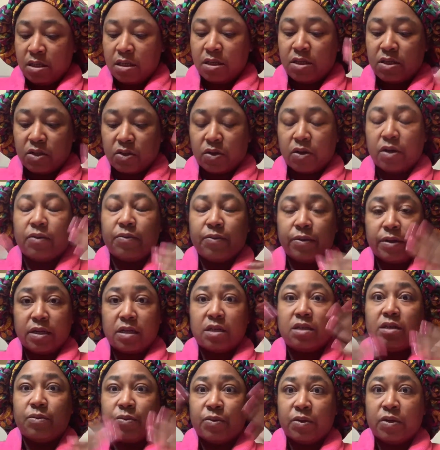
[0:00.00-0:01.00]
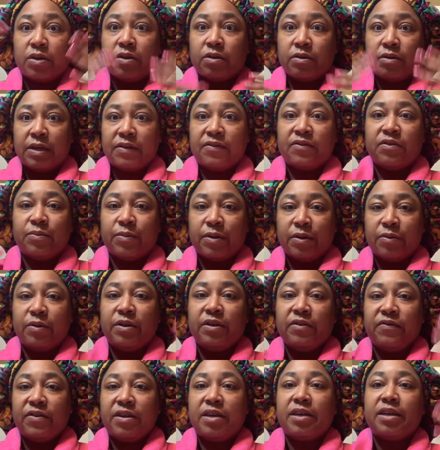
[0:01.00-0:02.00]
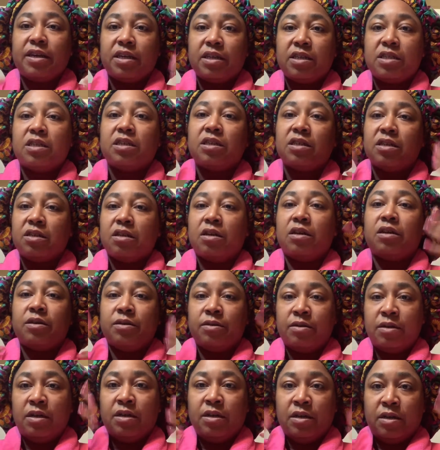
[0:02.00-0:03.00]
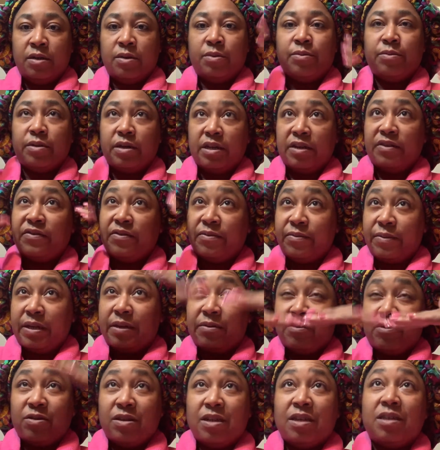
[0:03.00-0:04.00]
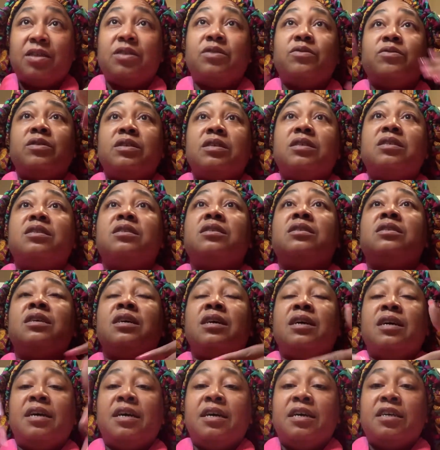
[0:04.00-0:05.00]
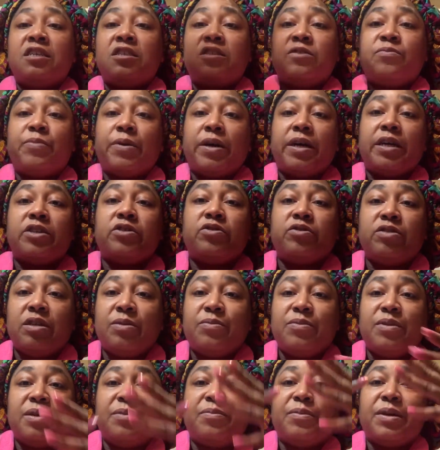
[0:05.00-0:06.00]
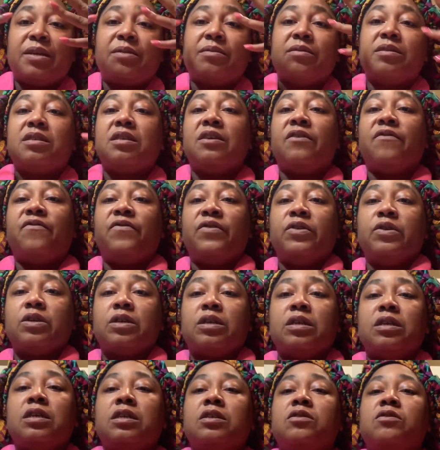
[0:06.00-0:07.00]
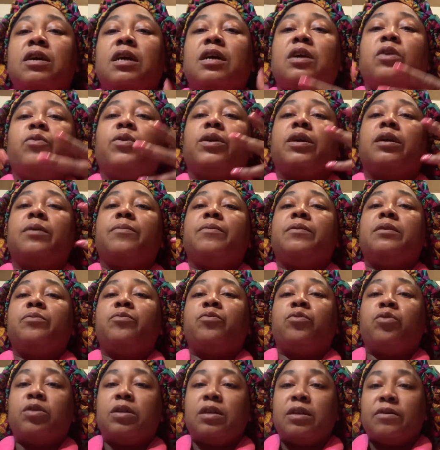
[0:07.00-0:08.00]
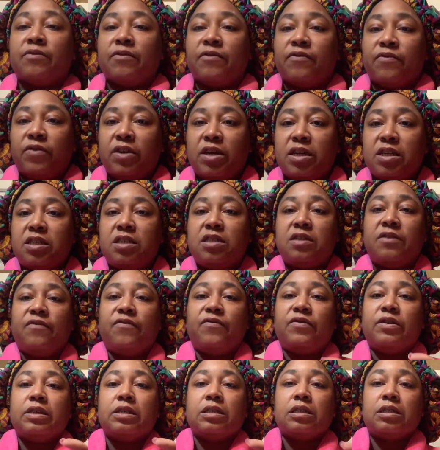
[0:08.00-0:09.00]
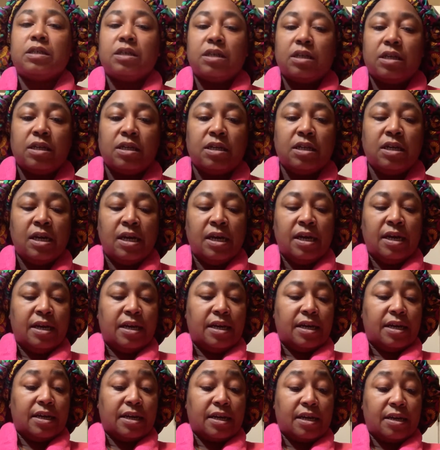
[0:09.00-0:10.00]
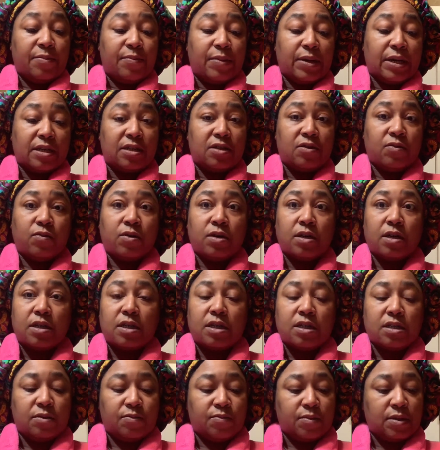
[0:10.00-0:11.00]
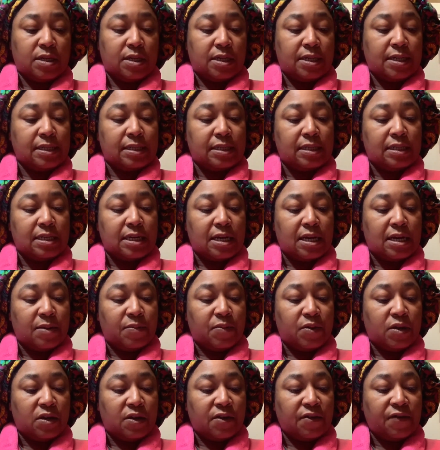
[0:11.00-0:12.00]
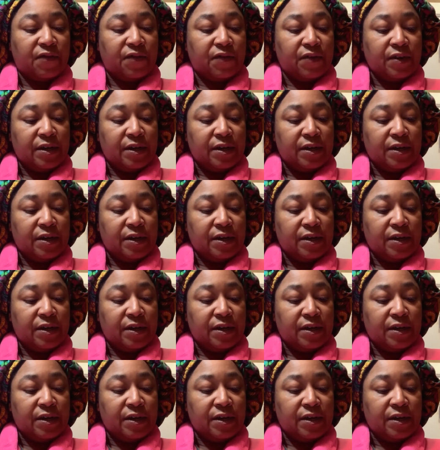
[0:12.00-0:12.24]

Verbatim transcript: start work tomorrow after my week vacation, y'all. Pray for me. I'm trying to do this spa treatment, make yourself feel good so I can wake up in the morning refreshed and feel good and get back to work because my next time off,